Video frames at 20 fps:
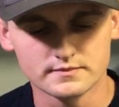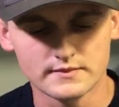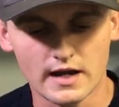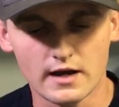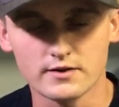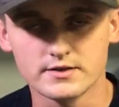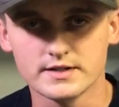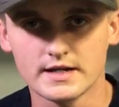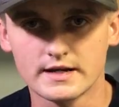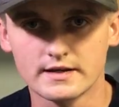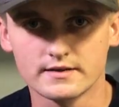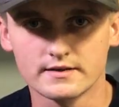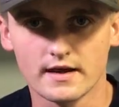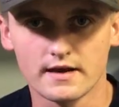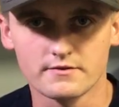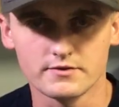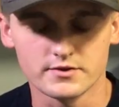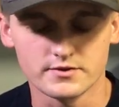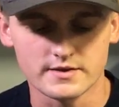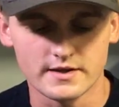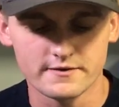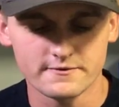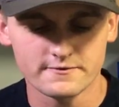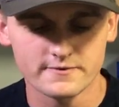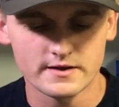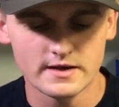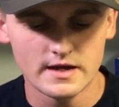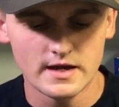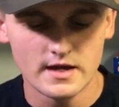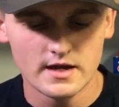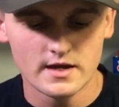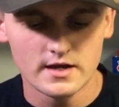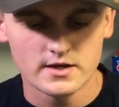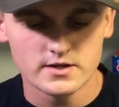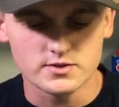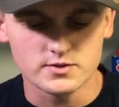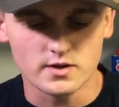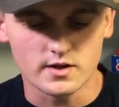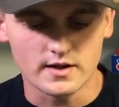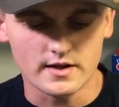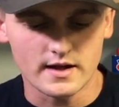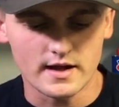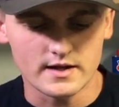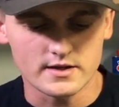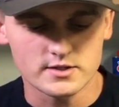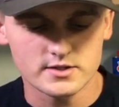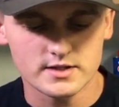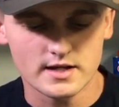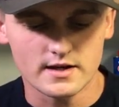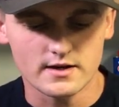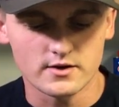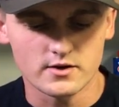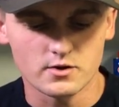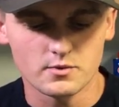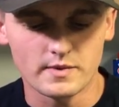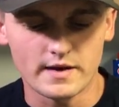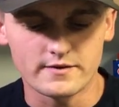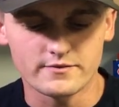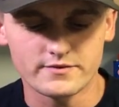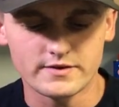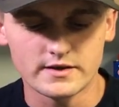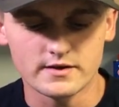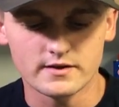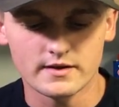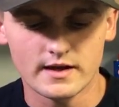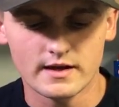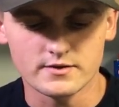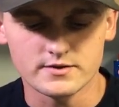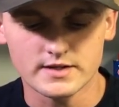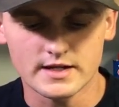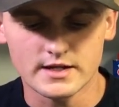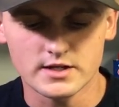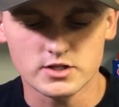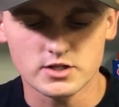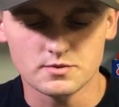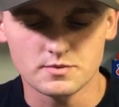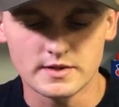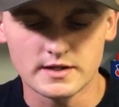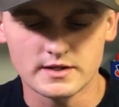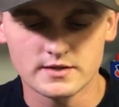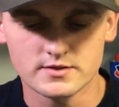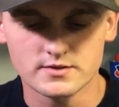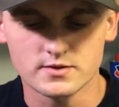how tight to have their diff. So I just kind of know by feel how tight it should be.